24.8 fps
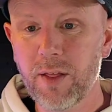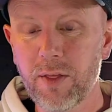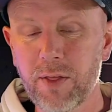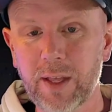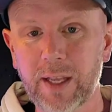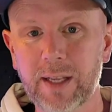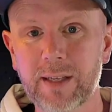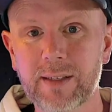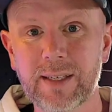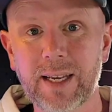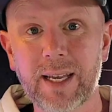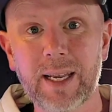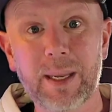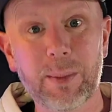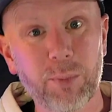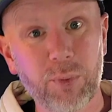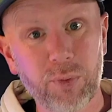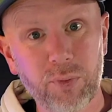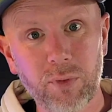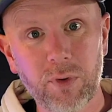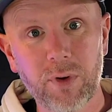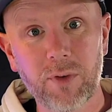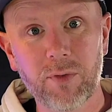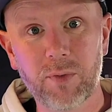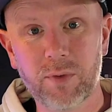things that
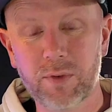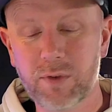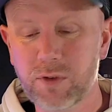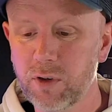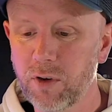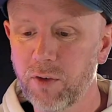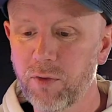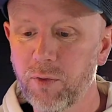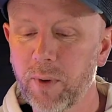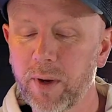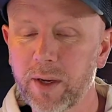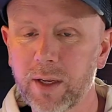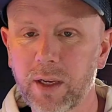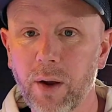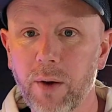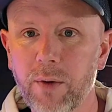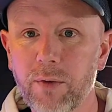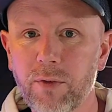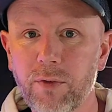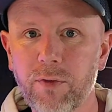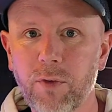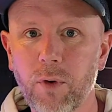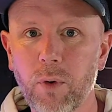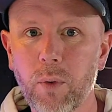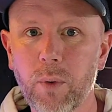improve the software
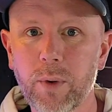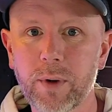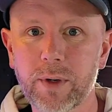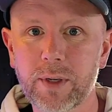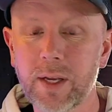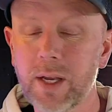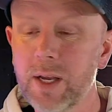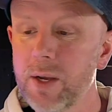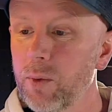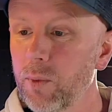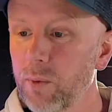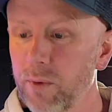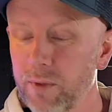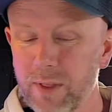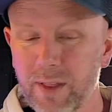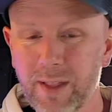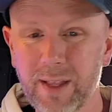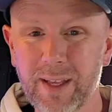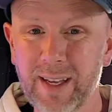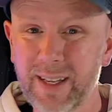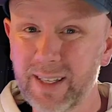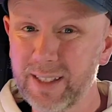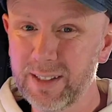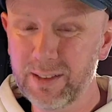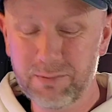going forward with
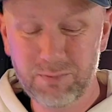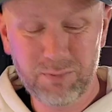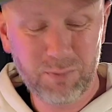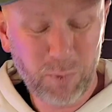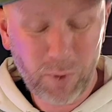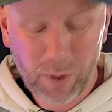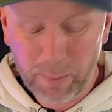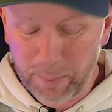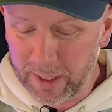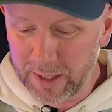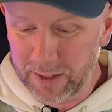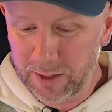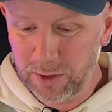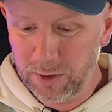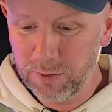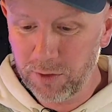the in I mean,